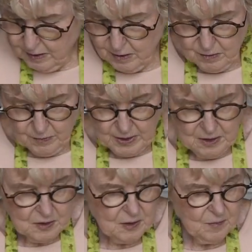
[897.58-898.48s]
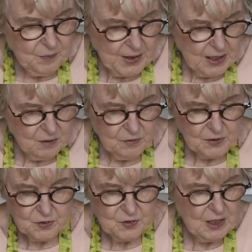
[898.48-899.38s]
All right, now
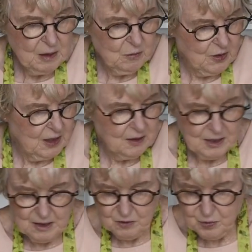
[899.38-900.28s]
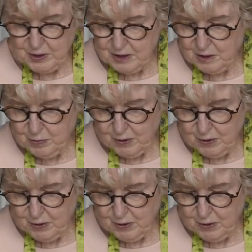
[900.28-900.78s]
the same thing as we did